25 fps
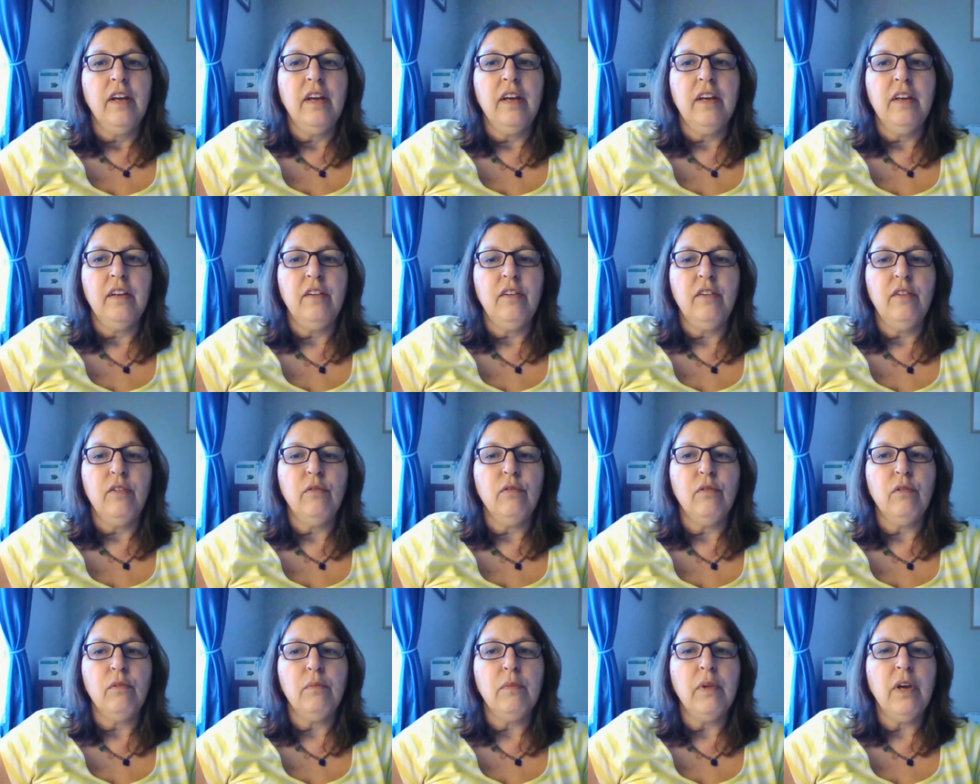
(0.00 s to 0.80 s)
and
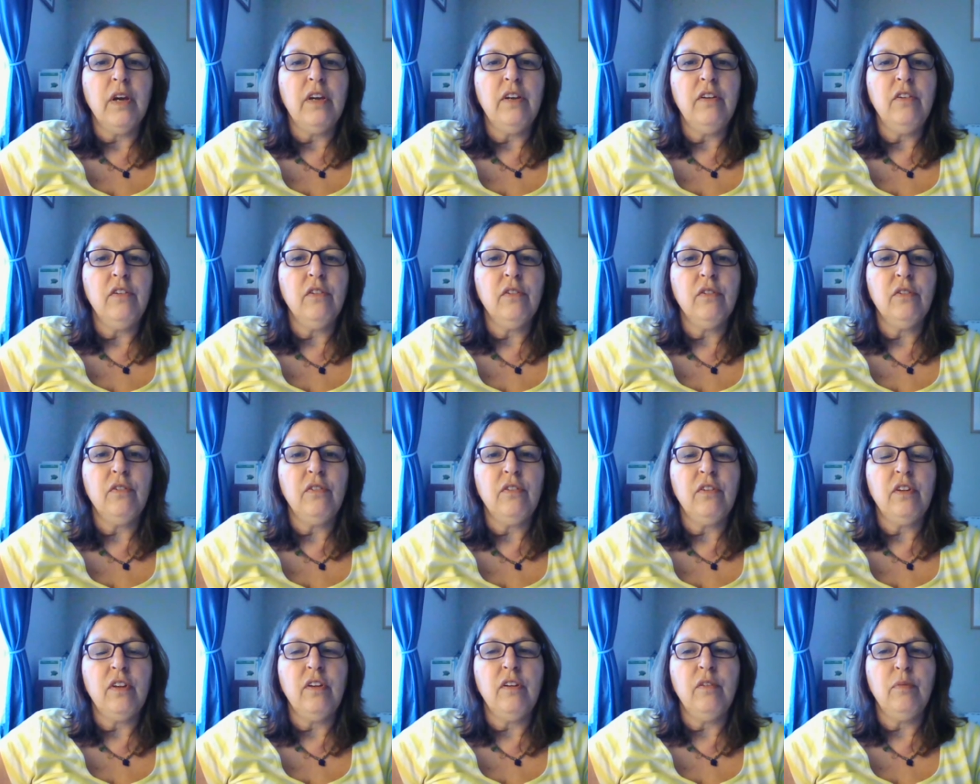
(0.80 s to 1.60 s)
to remind
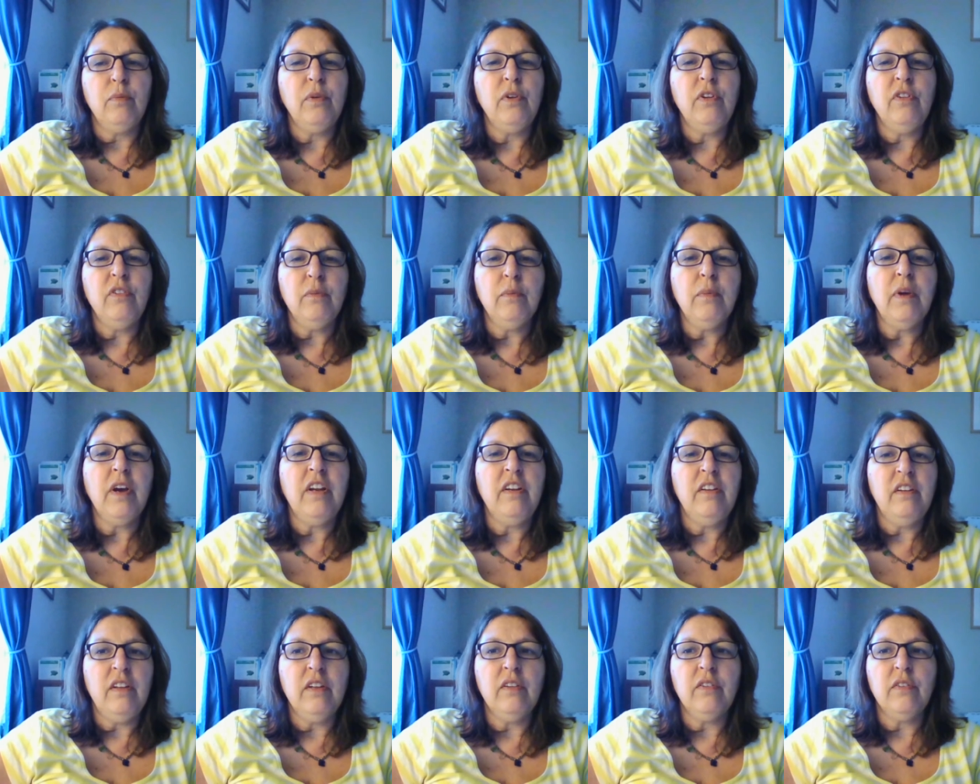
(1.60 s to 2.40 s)
and to put some
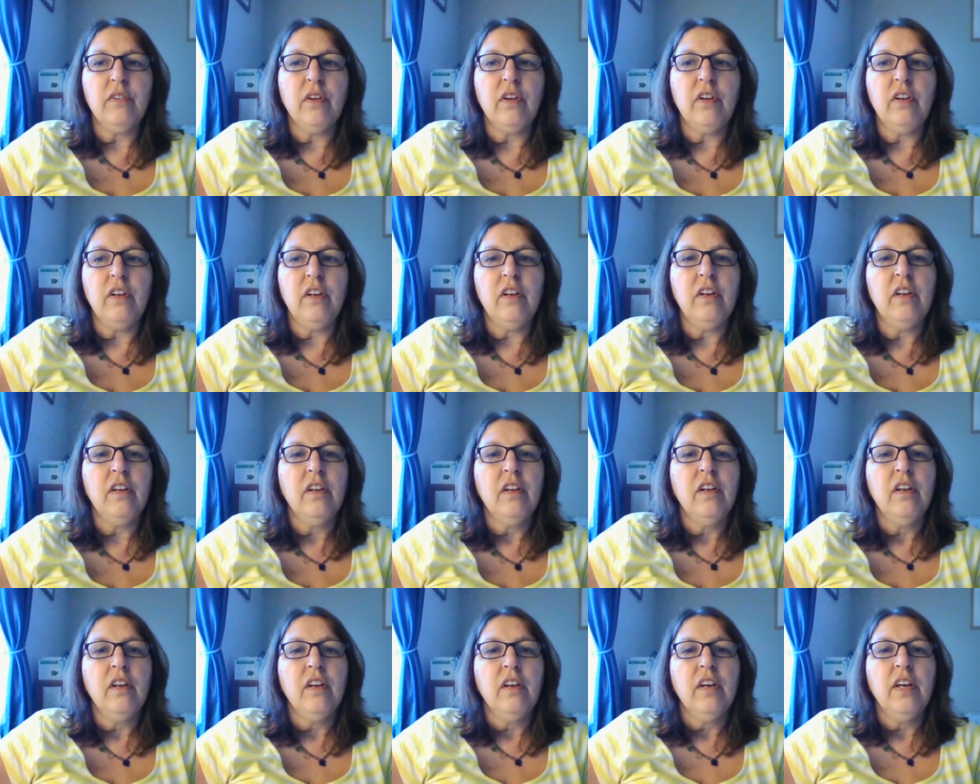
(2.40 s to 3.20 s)
ideas on it,
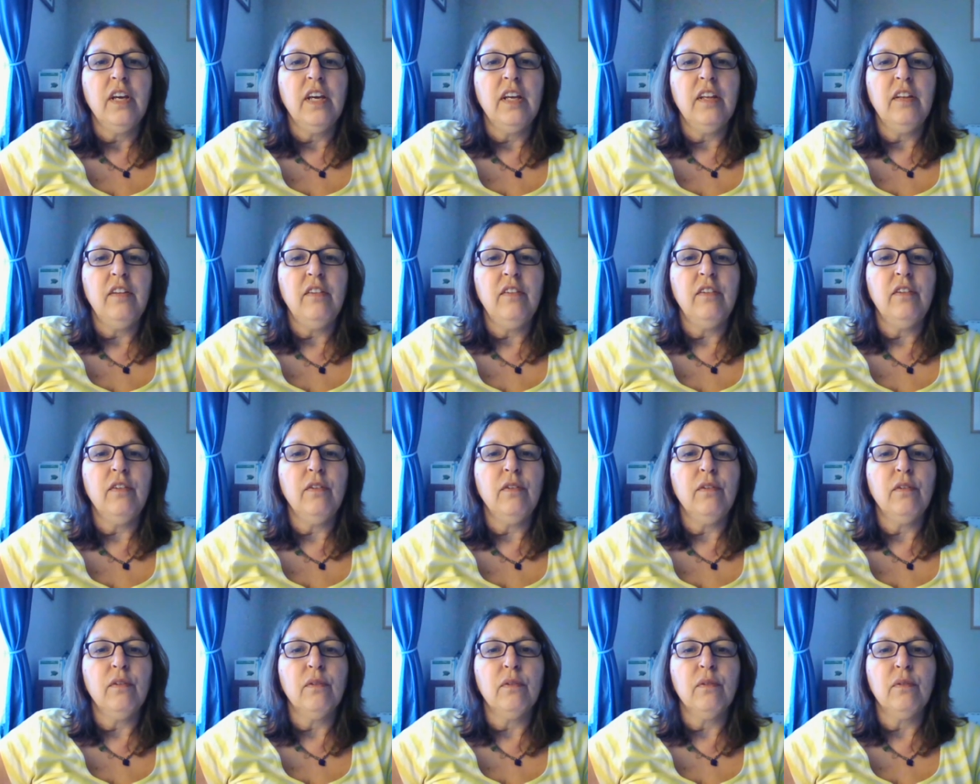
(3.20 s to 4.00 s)
and
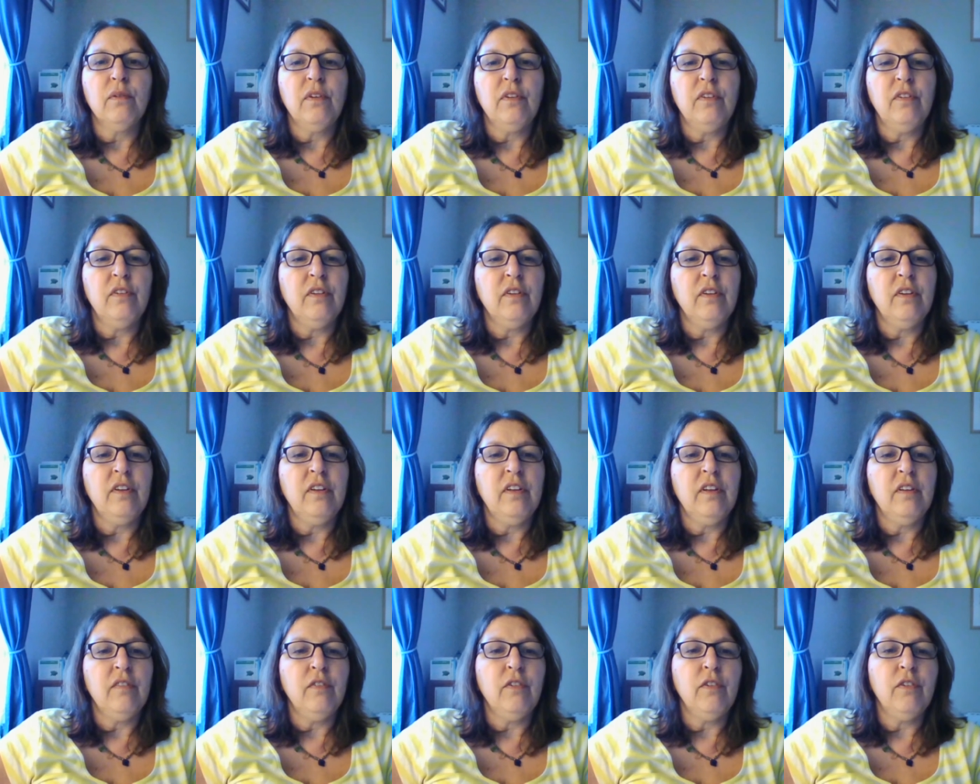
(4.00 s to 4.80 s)
to
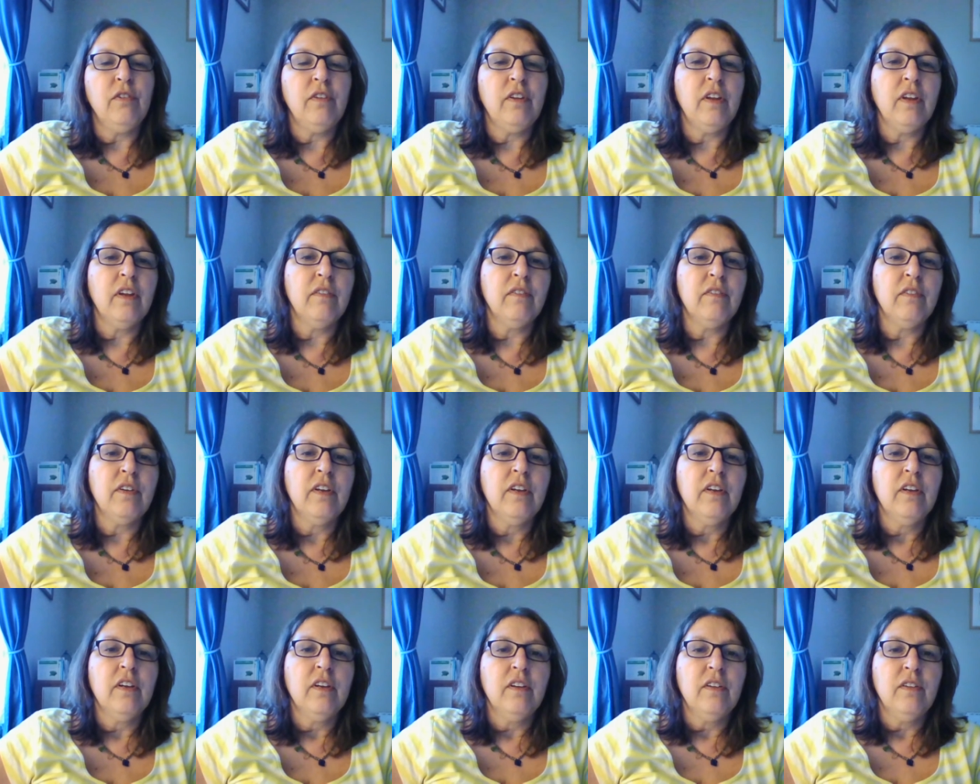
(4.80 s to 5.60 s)
give yourself
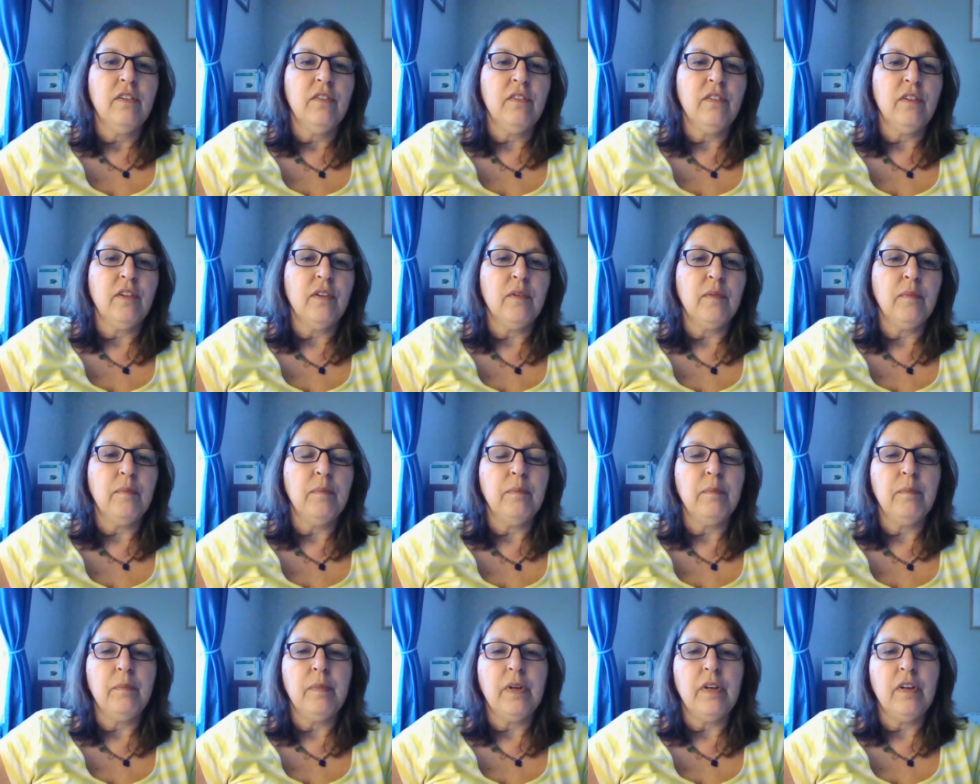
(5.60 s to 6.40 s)

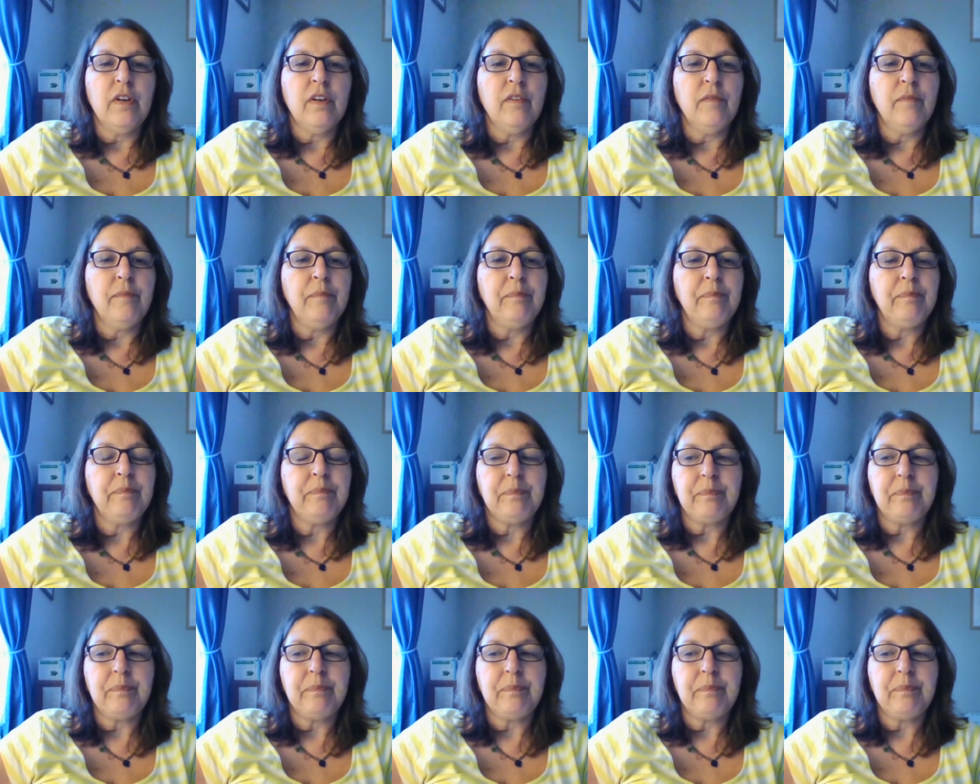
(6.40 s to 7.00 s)
some